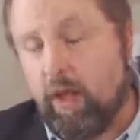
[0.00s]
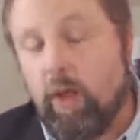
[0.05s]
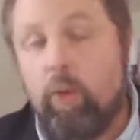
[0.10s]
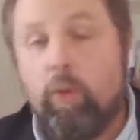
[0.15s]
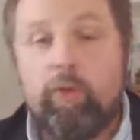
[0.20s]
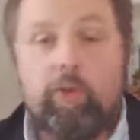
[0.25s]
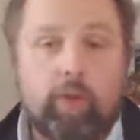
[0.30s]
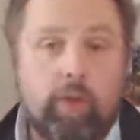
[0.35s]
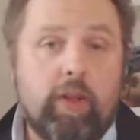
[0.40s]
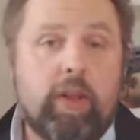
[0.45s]

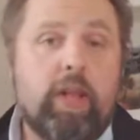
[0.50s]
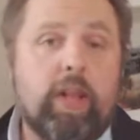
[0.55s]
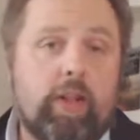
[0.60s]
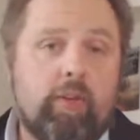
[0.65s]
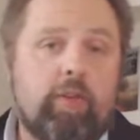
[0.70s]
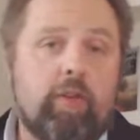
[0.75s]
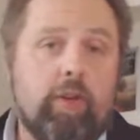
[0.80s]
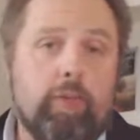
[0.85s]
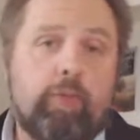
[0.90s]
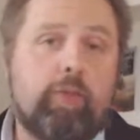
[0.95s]
which really
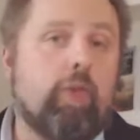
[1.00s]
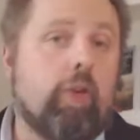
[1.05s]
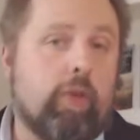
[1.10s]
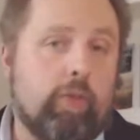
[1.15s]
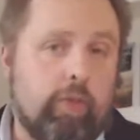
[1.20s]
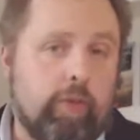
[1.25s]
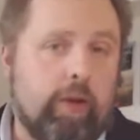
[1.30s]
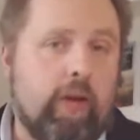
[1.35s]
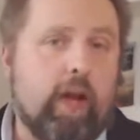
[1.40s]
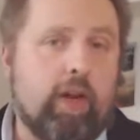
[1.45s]
is an
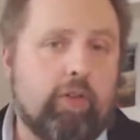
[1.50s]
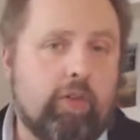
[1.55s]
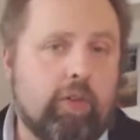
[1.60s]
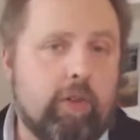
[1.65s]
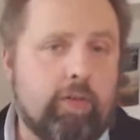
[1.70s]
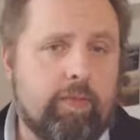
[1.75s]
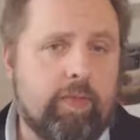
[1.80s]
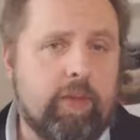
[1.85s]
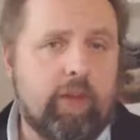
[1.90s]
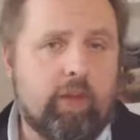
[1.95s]
absurd reduction
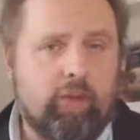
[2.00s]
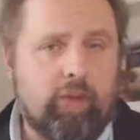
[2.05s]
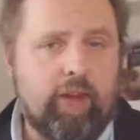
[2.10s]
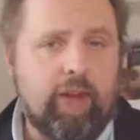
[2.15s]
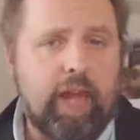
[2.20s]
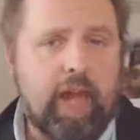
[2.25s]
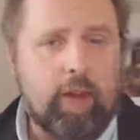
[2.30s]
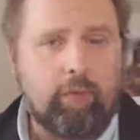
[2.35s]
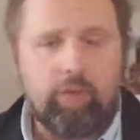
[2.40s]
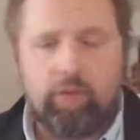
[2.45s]
that fails to
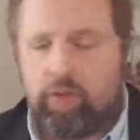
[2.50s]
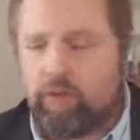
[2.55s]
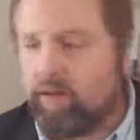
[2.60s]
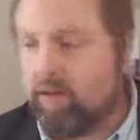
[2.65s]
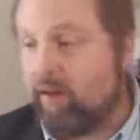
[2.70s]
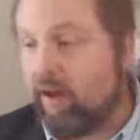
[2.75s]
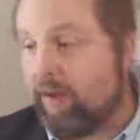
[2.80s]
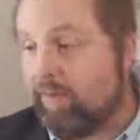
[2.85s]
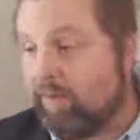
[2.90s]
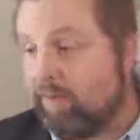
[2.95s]
capture the
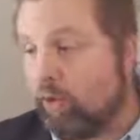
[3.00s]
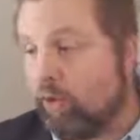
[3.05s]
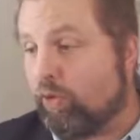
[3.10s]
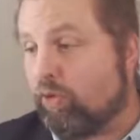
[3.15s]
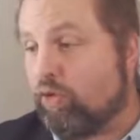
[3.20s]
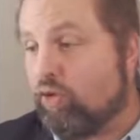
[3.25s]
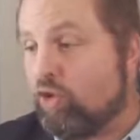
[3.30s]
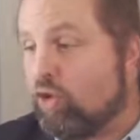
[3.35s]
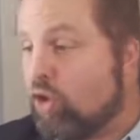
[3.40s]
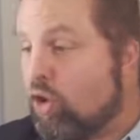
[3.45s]

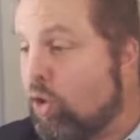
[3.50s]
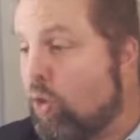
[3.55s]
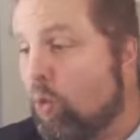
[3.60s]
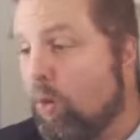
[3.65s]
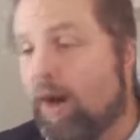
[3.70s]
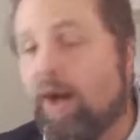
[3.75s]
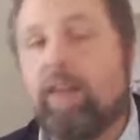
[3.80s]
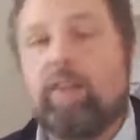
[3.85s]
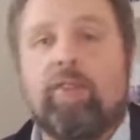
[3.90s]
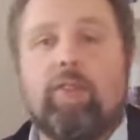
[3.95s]
diverse
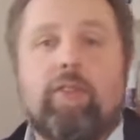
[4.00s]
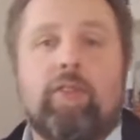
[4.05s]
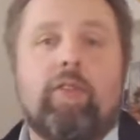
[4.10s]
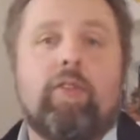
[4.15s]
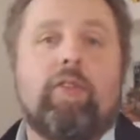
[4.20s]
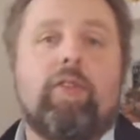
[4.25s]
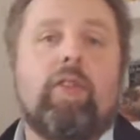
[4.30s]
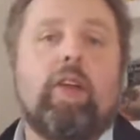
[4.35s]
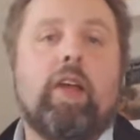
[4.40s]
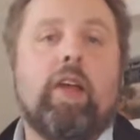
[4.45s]

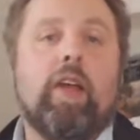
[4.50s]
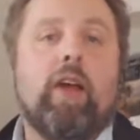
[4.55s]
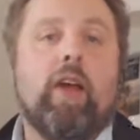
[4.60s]
nuances